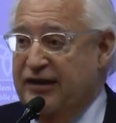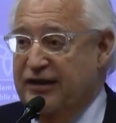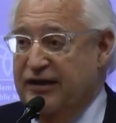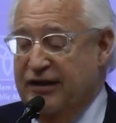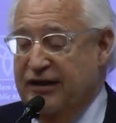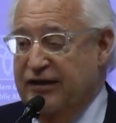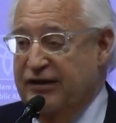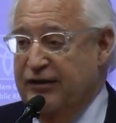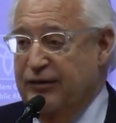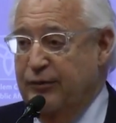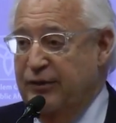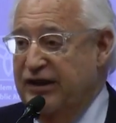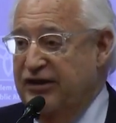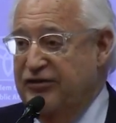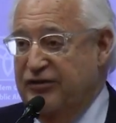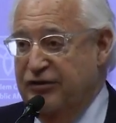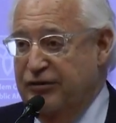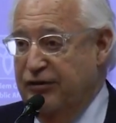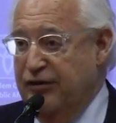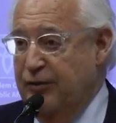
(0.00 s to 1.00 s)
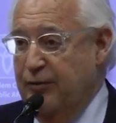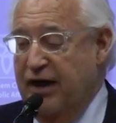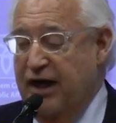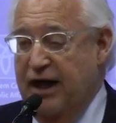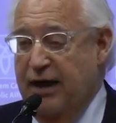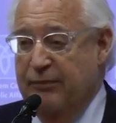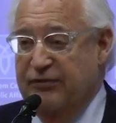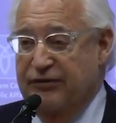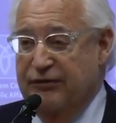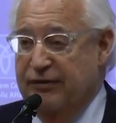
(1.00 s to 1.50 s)
with the region or
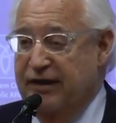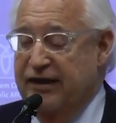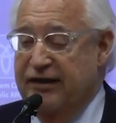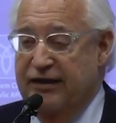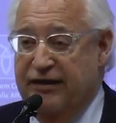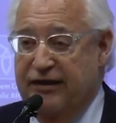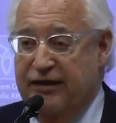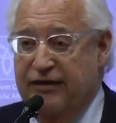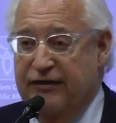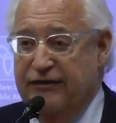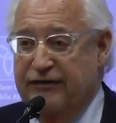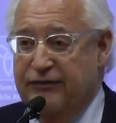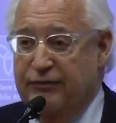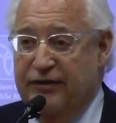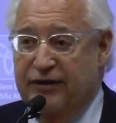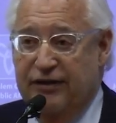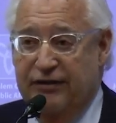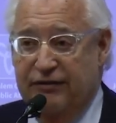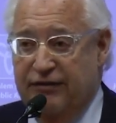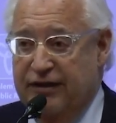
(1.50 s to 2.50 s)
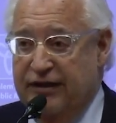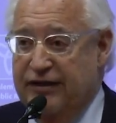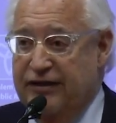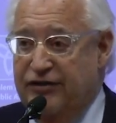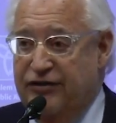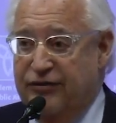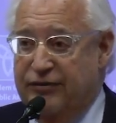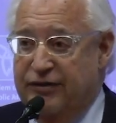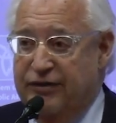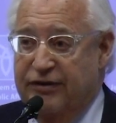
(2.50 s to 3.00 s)
the maps or anything else
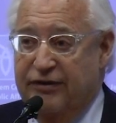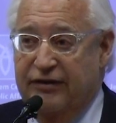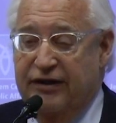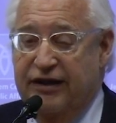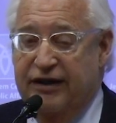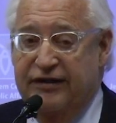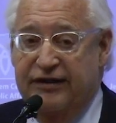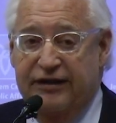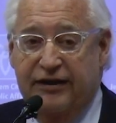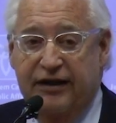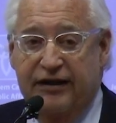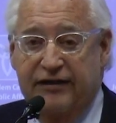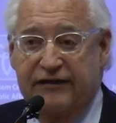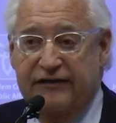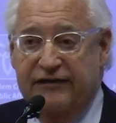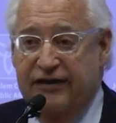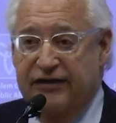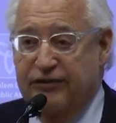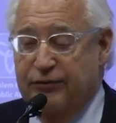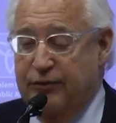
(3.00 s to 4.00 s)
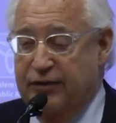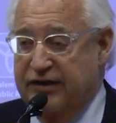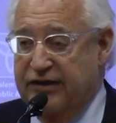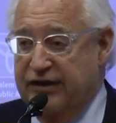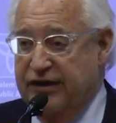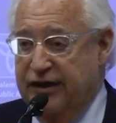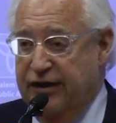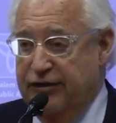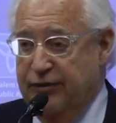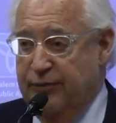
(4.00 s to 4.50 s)
where Israel and the United
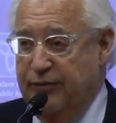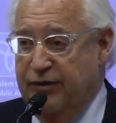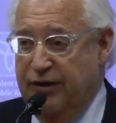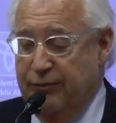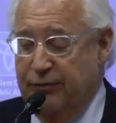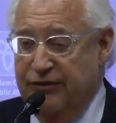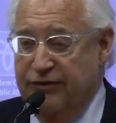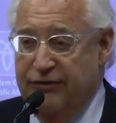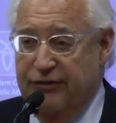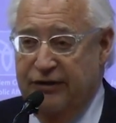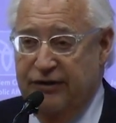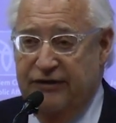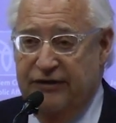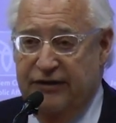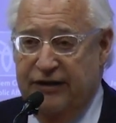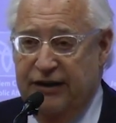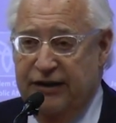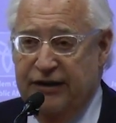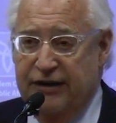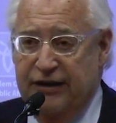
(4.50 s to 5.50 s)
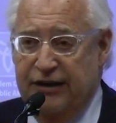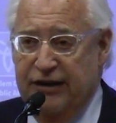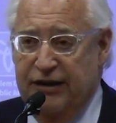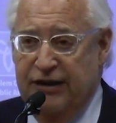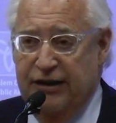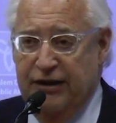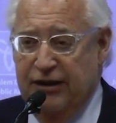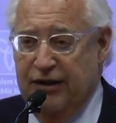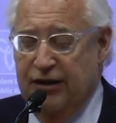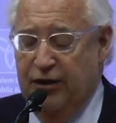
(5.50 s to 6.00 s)
States work together. But we'll talk
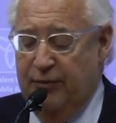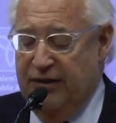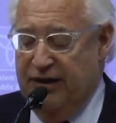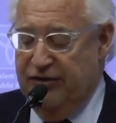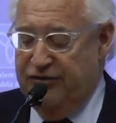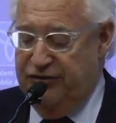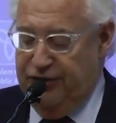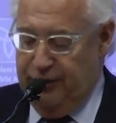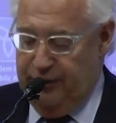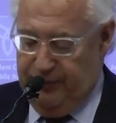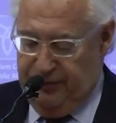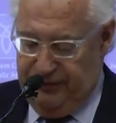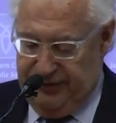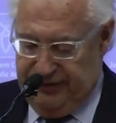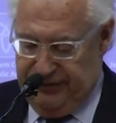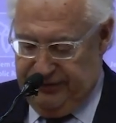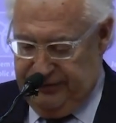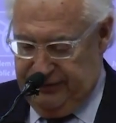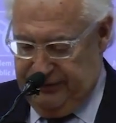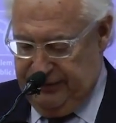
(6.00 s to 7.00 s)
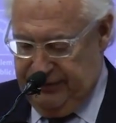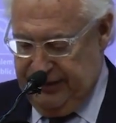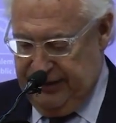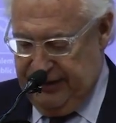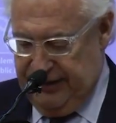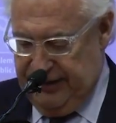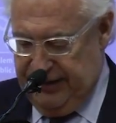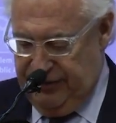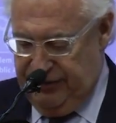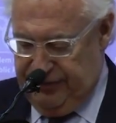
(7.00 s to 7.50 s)
today about
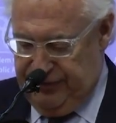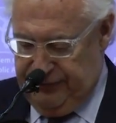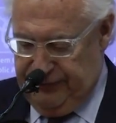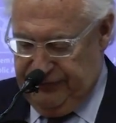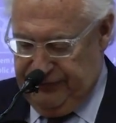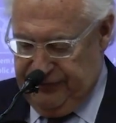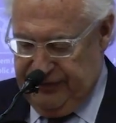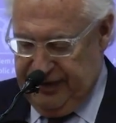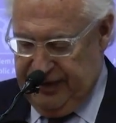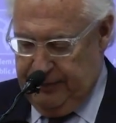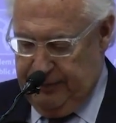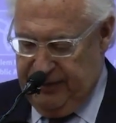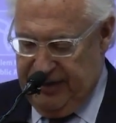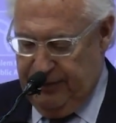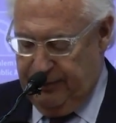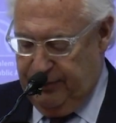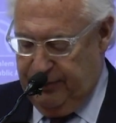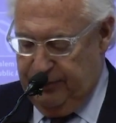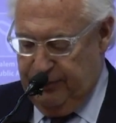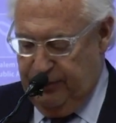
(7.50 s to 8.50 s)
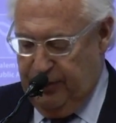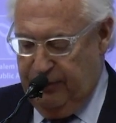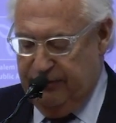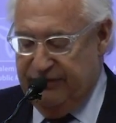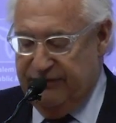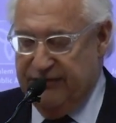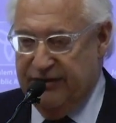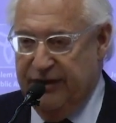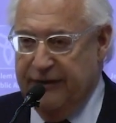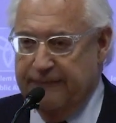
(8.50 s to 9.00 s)
geopolitical issues and about
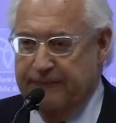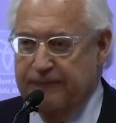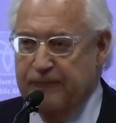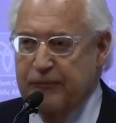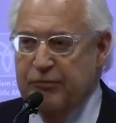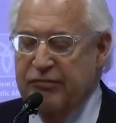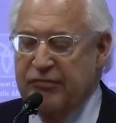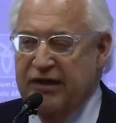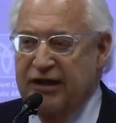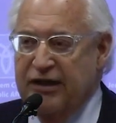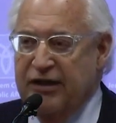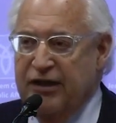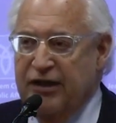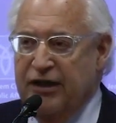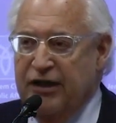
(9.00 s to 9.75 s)
what we've done.